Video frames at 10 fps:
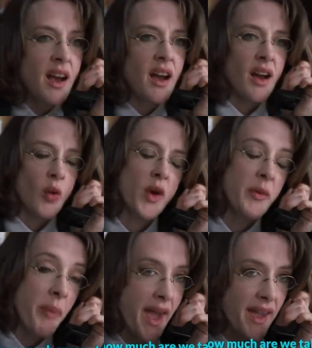
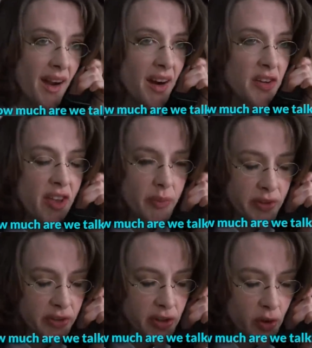By how much are we
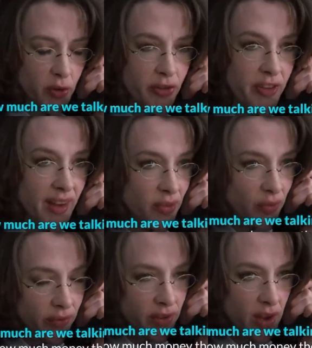talking here,
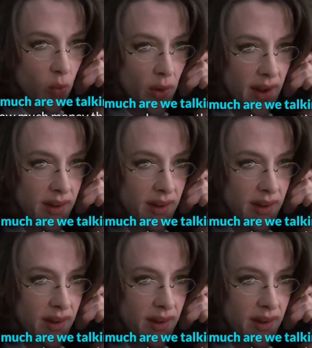he wants